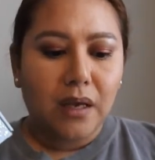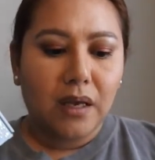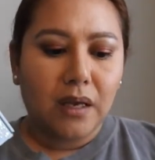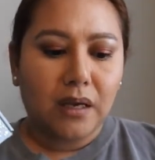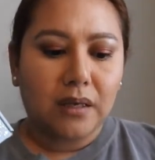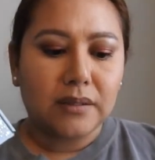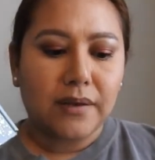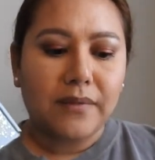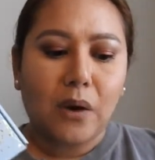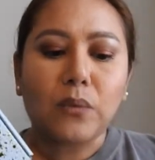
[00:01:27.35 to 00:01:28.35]
and
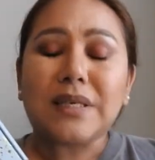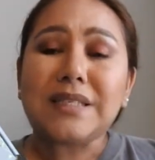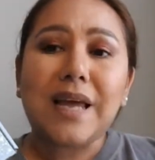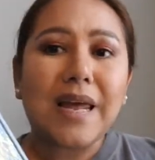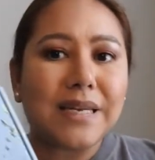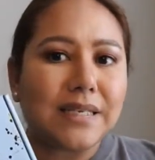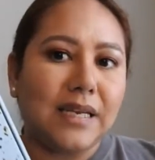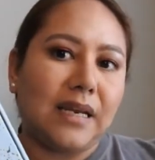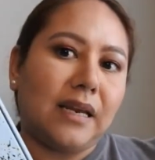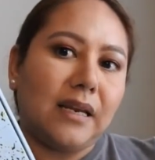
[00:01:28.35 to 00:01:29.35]
that one is
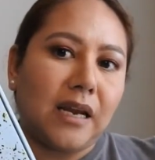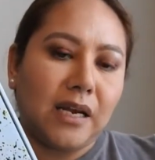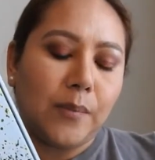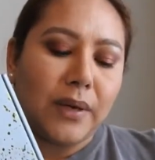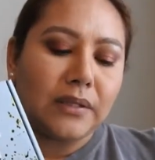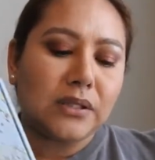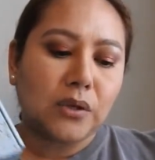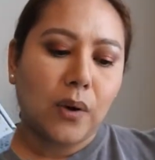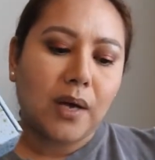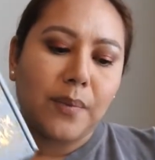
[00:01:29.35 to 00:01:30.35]
$18.99 a month,
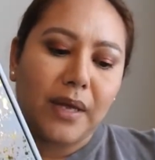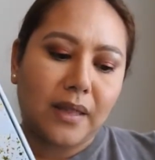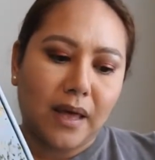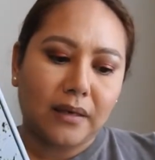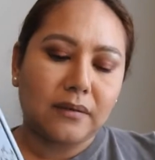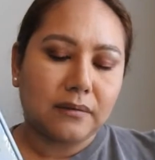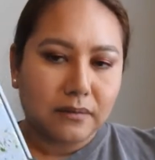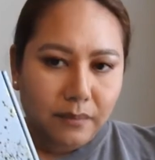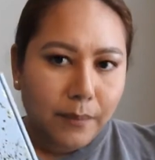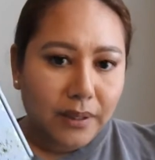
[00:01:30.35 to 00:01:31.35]
so I pay that
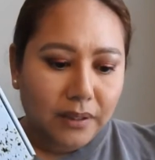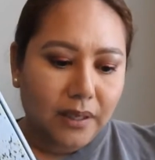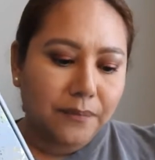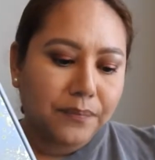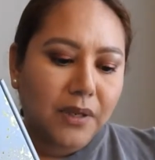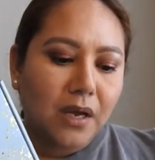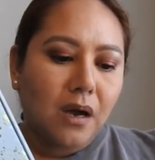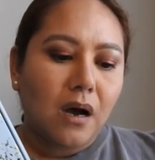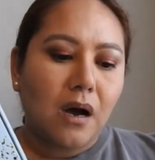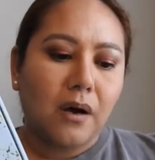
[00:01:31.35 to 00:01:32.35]
monthly.
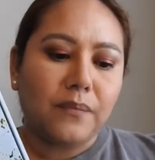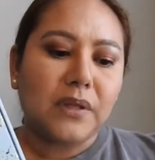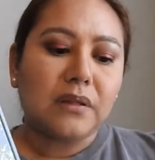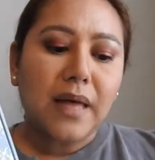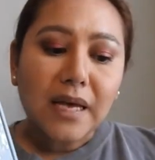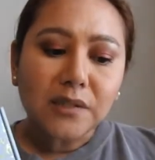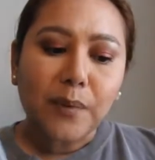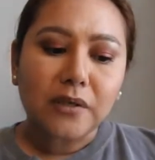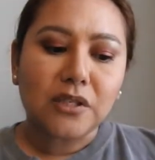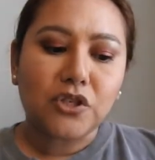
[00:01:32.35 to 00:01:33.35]
The last
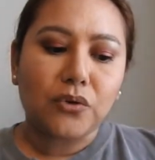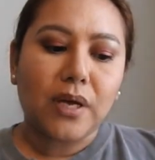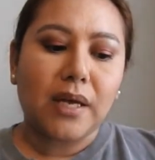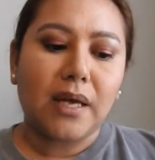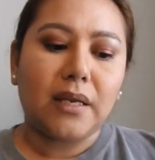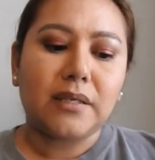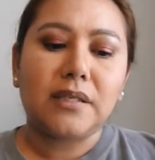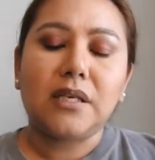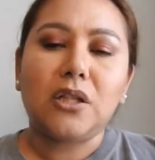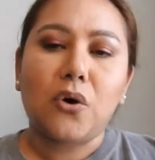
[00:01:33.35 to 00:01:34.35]
box that you can get is
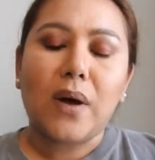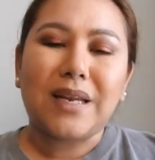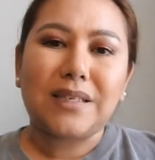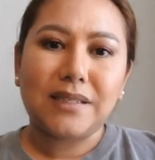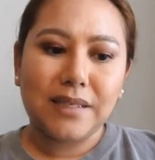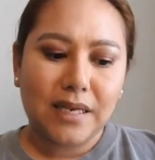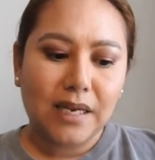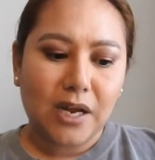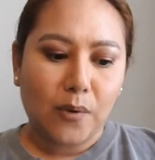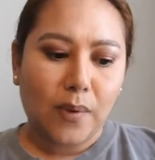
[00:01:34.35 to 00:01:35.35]
the Glow Addict
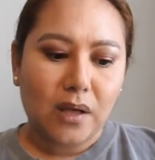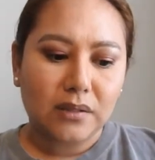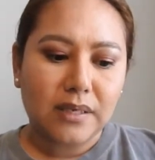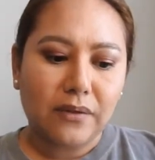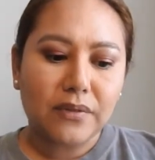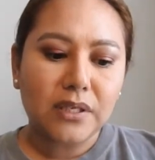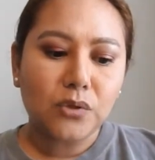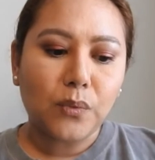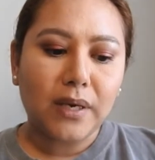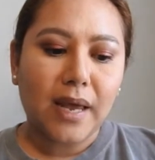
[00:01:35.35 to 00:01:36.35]
skincare box. Now
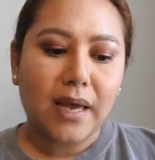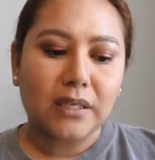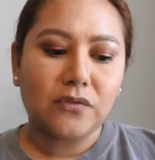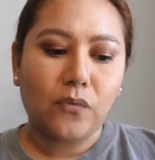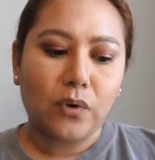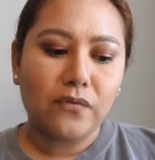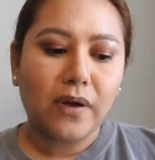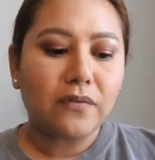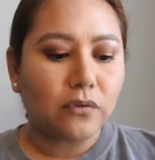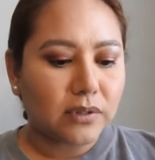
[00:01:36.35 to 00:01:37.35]
this one has 4 to
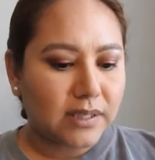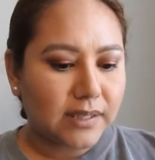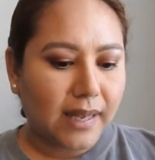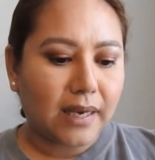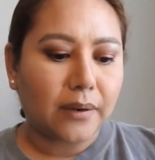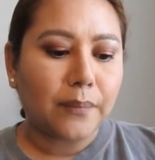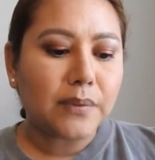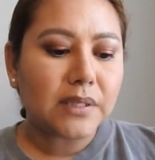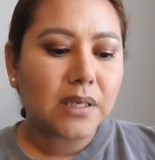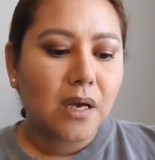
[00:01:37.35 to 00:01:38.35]
5 full-size
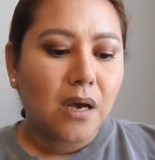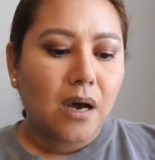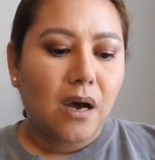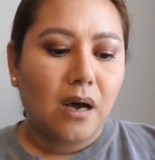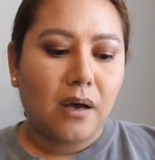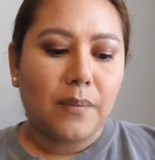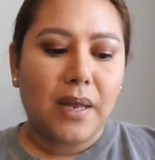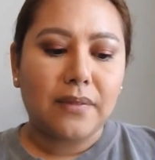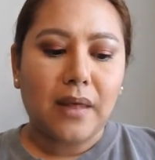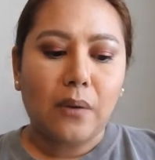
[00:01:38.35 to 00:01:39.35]
items,
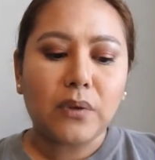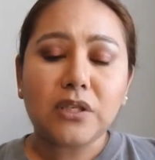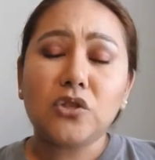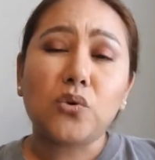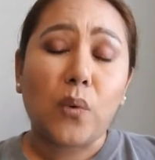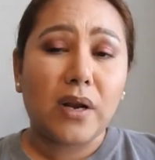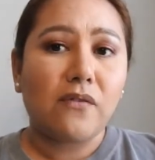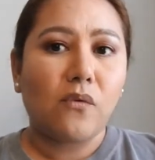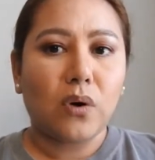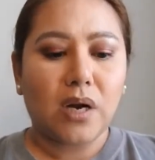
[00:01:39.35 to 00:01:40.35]
and that one is
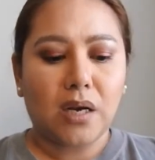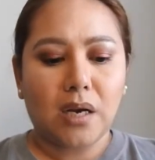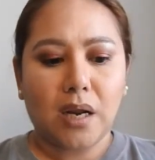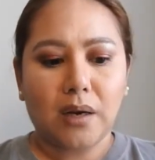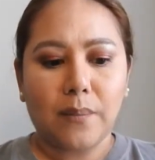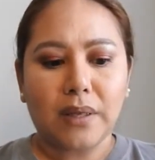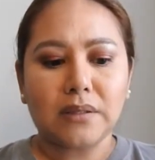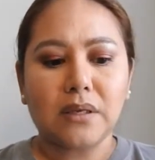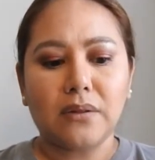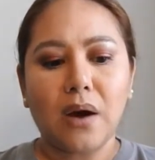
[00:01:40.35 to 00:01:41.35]
$24.99 a month.
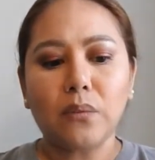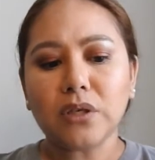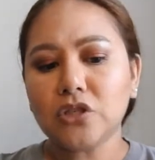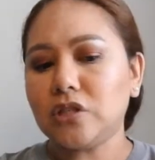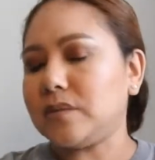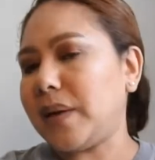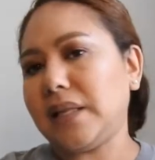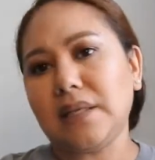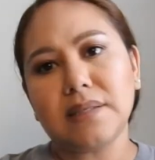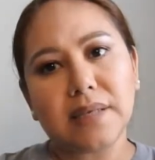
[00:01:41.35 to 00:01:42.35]
So that one is just
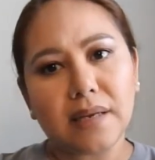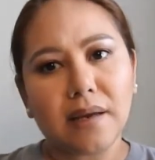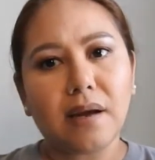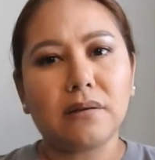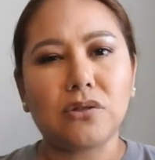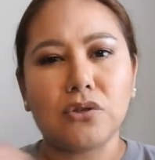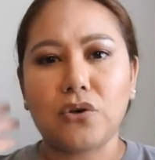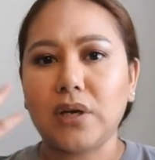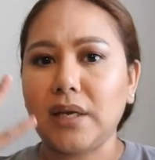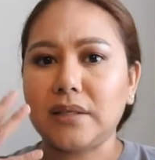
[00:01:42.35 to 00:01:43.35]
mainly skincare, so you're
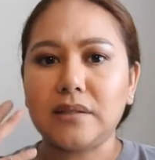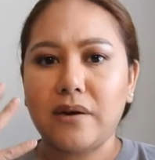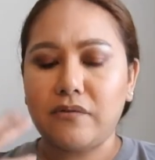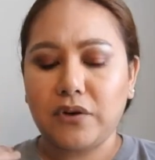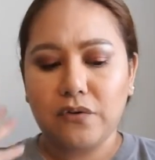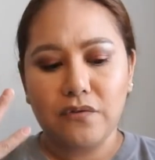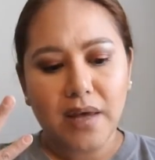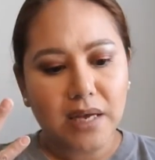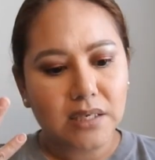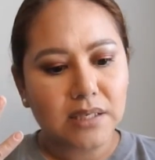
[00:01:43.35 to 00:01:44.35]
going to get stuff for your
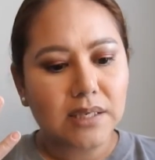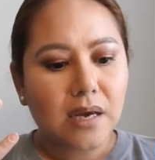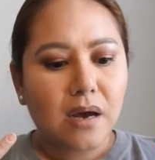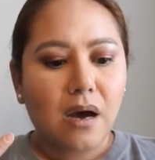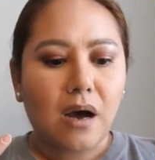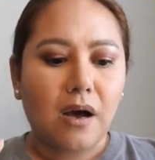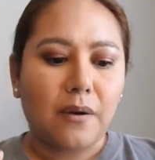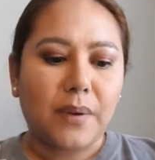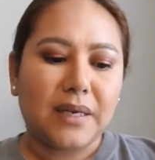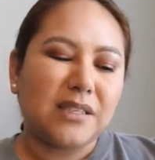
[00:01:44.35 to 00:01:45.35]
face,
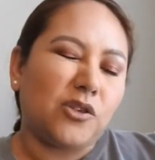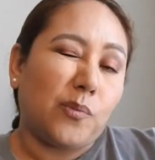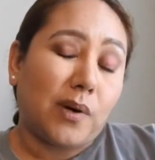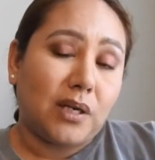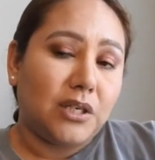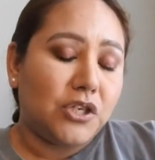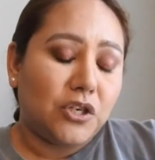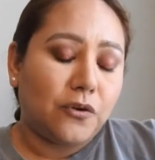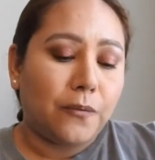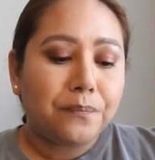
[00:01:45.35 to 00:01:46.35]
I guess your body
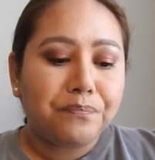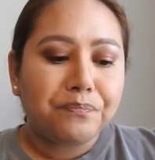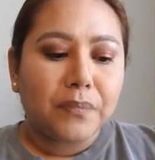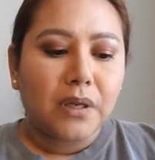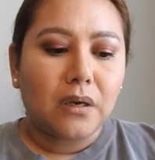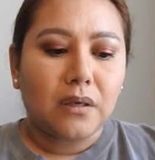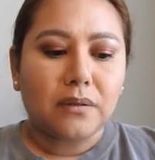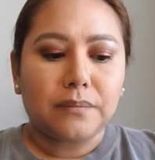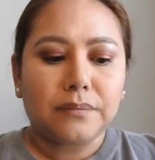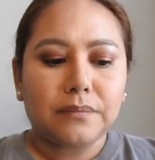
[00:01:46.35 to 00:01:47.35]
too.
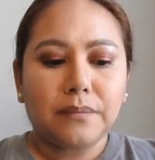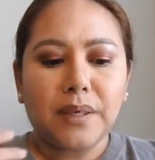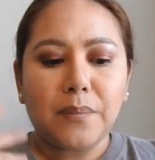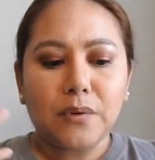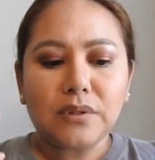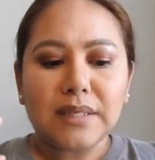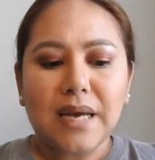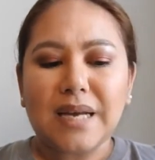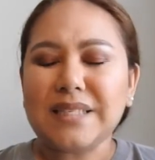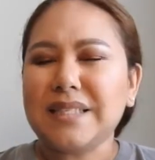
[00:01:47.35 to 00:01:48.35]
But mostly,
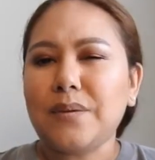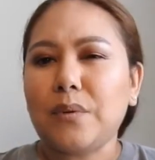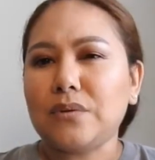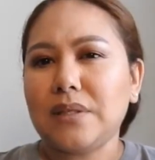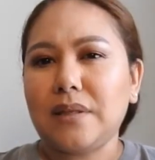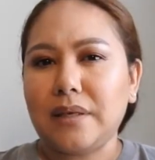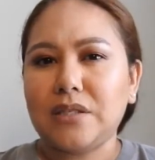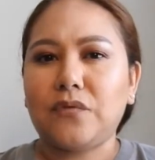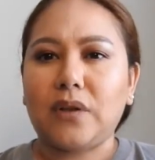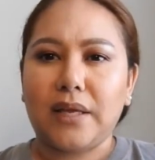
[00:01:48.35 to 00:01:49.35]
I see mostly
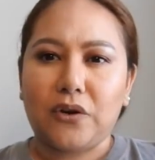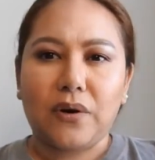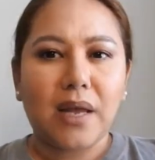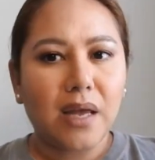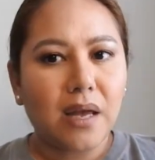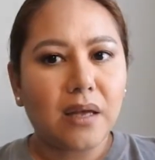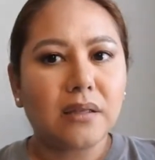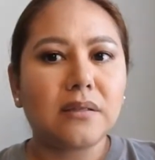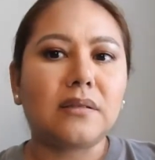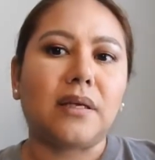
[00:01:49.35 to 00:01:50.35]
things for like your
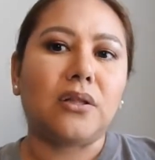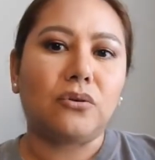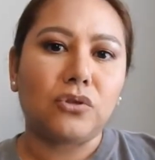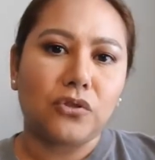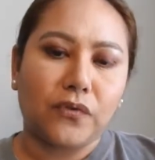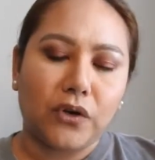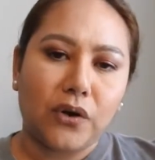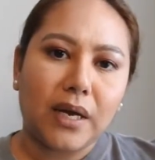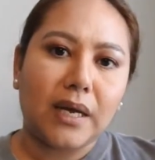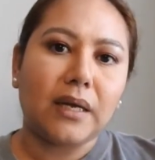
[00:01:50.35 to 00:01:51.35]
hands, like lotions for your
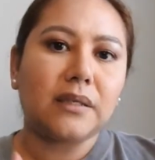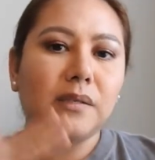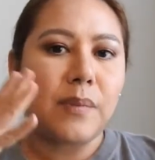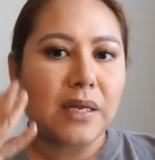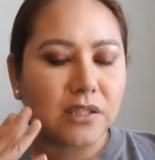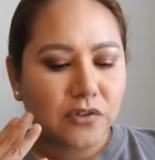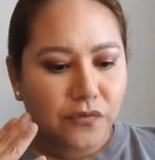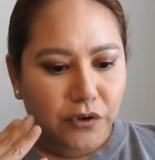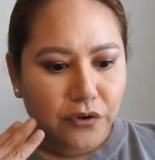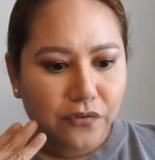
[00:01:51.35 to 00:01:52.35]
hands, masks
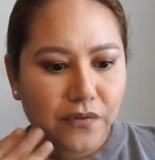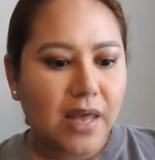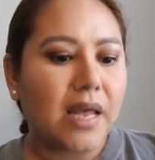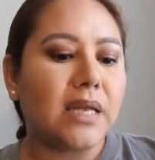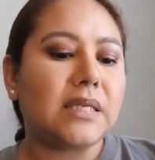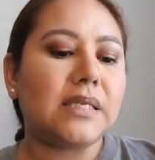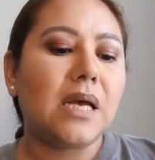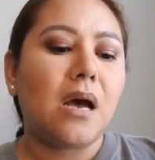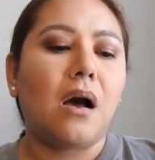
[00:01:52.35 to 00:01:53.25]
for your face,